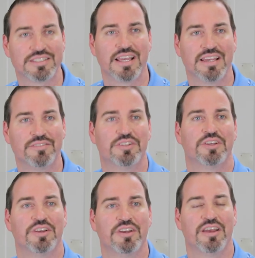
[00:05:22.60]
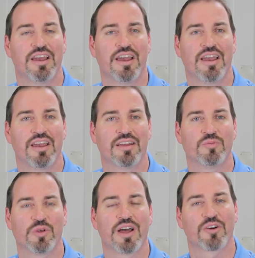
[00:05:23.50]
saved
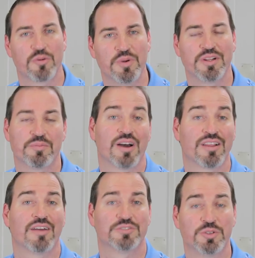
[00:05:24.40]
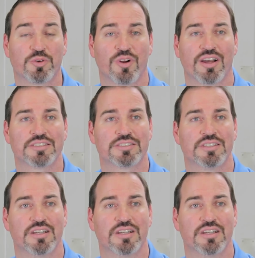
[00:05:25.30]
and without committing my life to Christ.